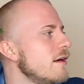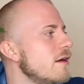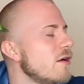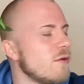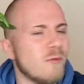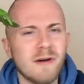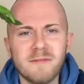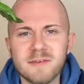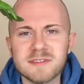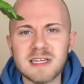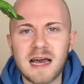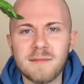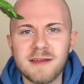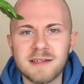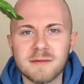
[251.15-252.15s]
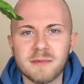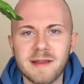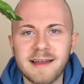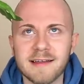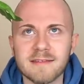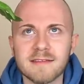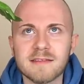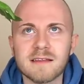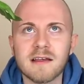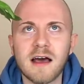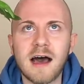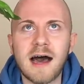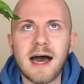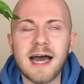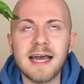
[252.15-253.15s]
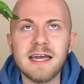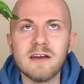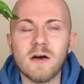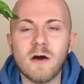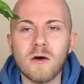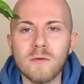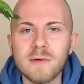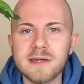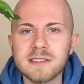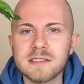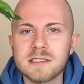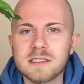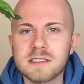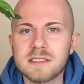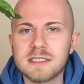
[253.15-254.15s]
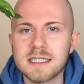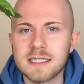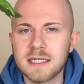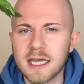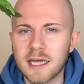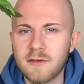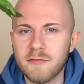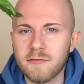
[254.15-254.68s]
What first got me into plants? I always did like